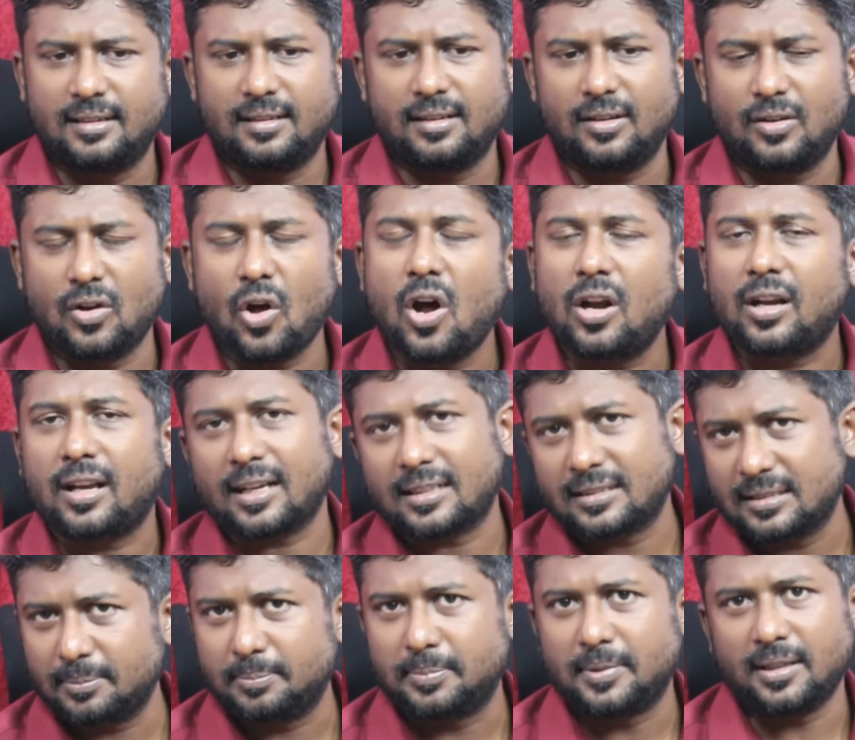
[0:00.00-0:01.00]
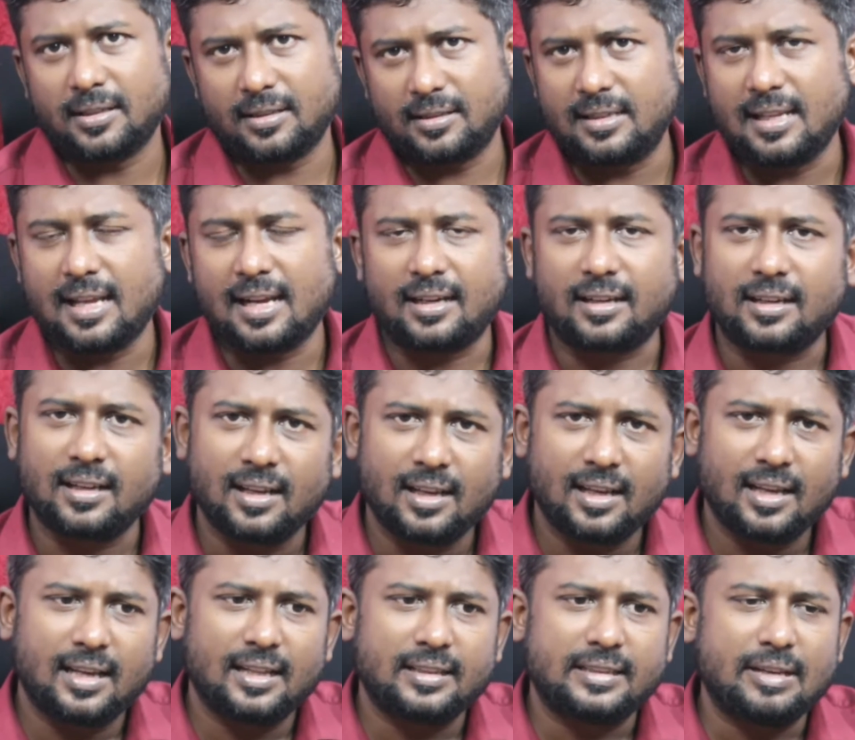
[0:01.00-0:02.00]
not accepted that
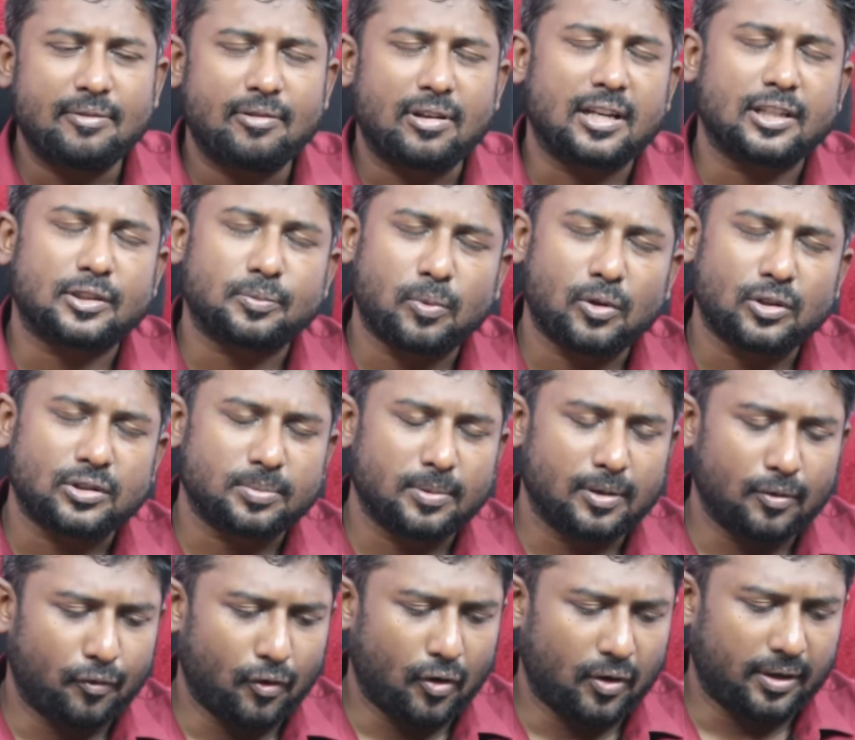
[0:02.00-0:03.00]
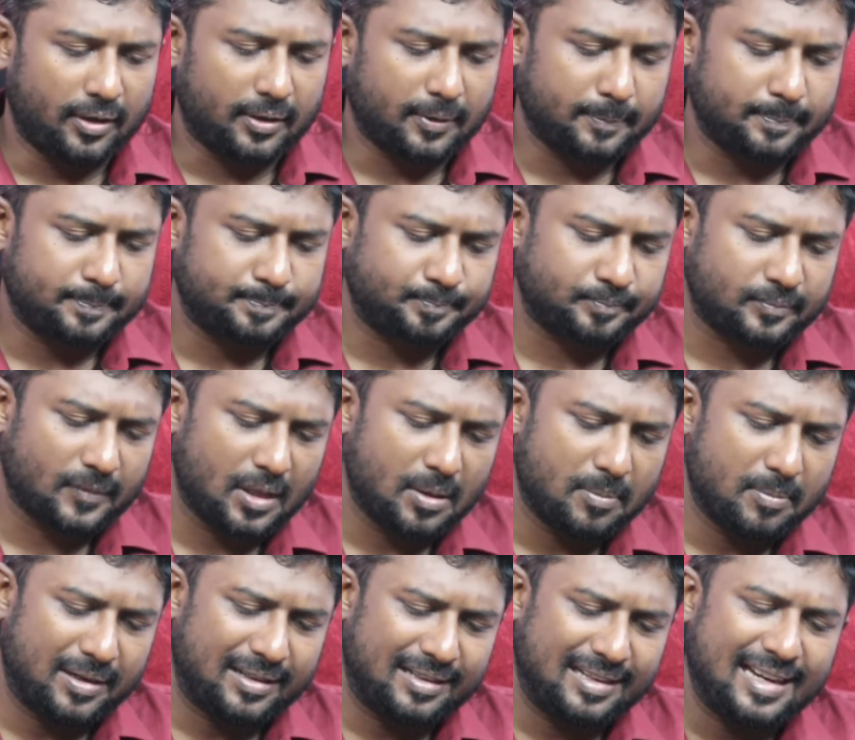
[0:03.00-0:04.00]
they were responsible for it,
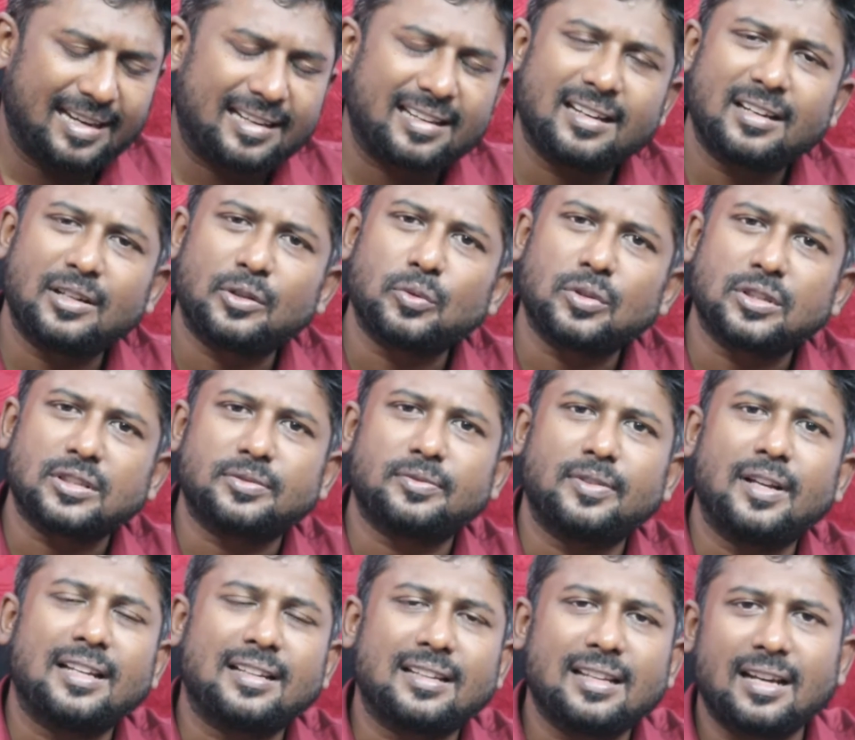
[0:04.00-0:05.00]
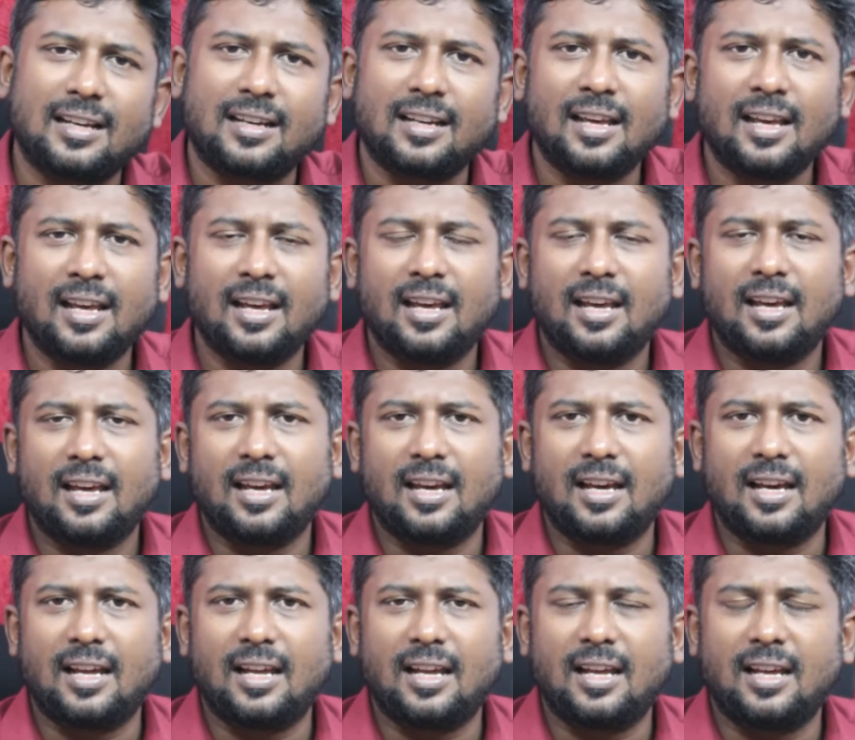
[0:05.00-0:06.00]
but later it was felt that
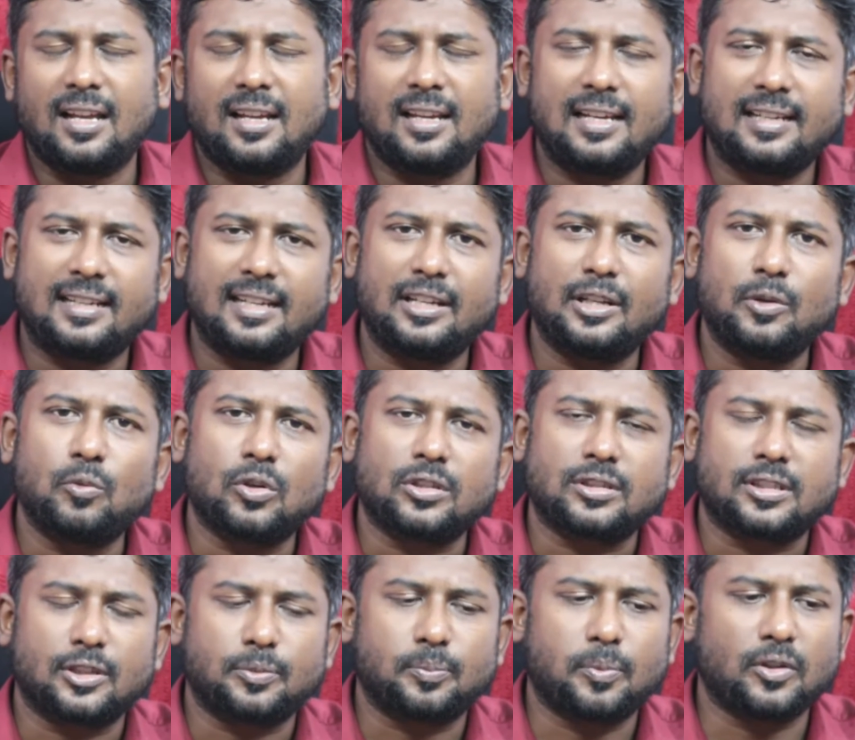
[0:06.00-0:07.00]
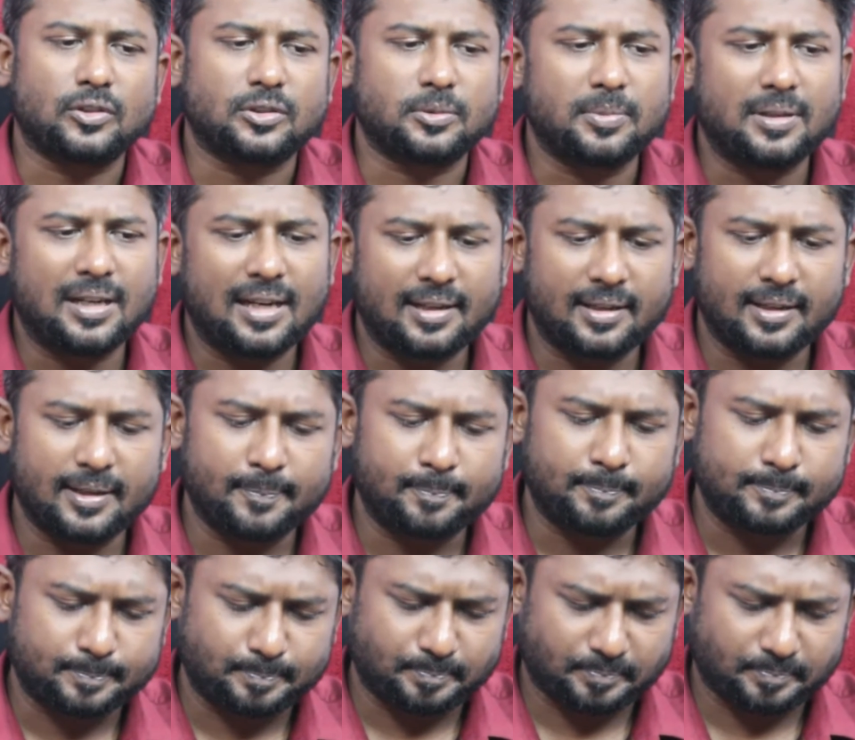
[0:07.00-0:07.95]
LTT was responsible, and a